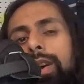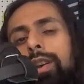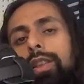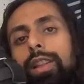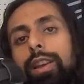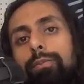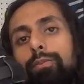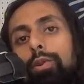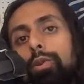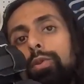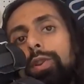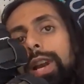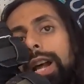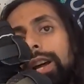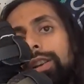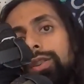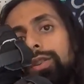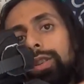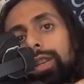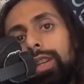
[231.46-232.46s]
they pulled it
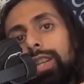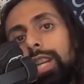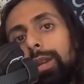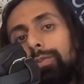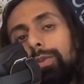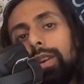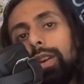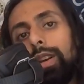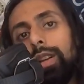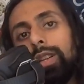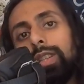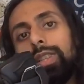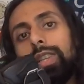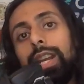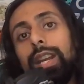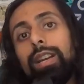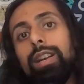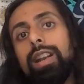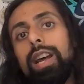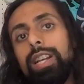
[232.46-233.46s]
out so you can keep the
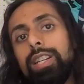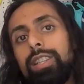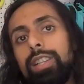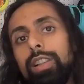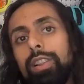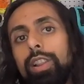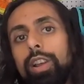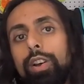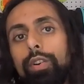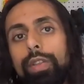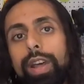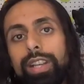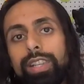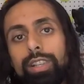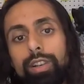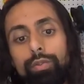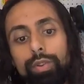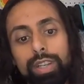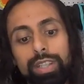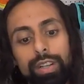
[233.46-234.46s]
skate nice and low. That's
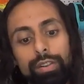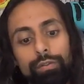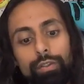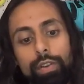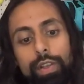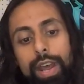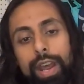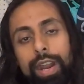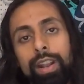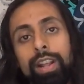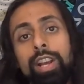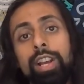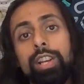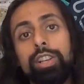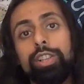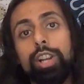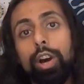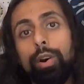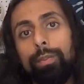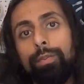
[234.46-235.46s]
the reason for that.
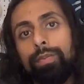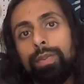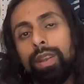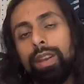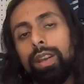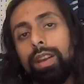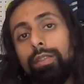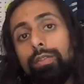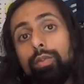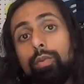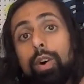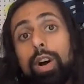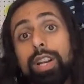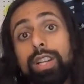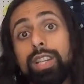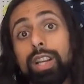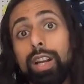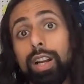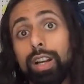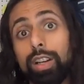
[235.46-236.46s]
So if you want
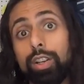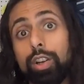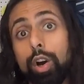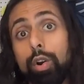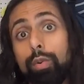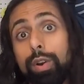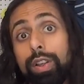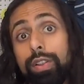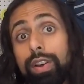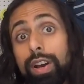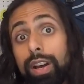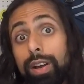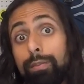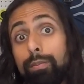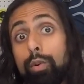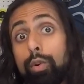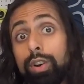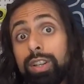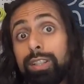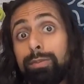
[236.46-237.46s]
to go with a
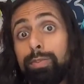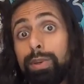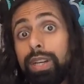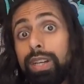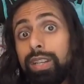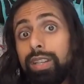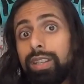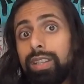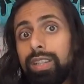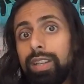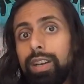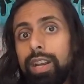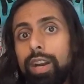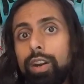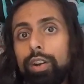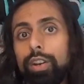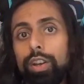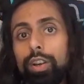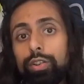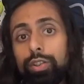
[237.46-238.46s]
more speedy
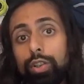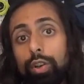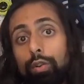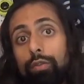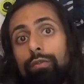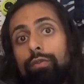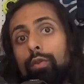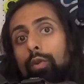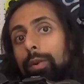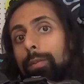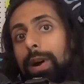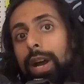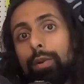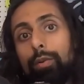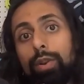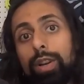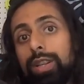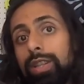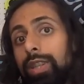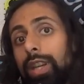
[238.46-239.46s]
scenario, so
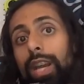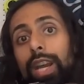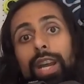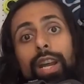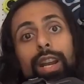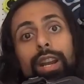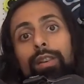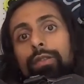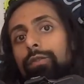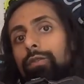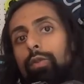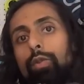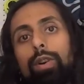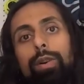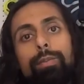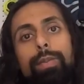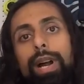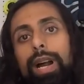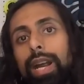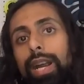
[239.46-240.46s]
4x110,
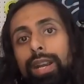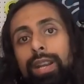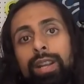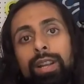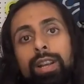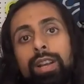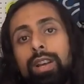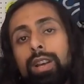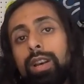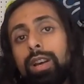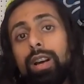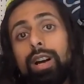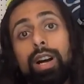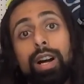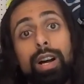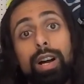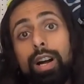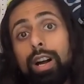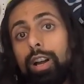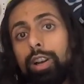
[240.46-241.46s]

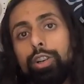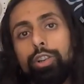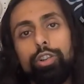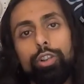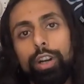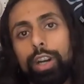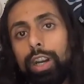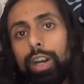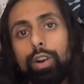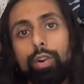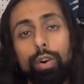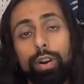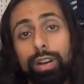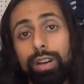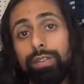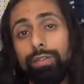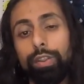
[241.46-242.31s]
4x100, or even